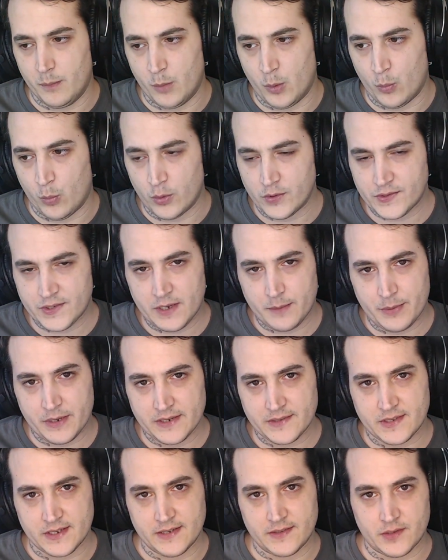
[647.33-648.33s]
was the
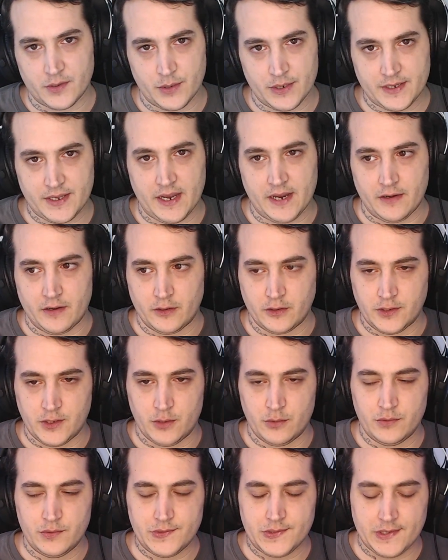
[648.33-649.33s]
ability to, again,
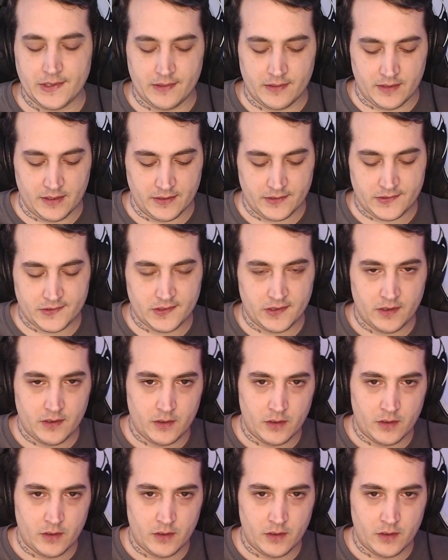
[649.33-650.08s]
use this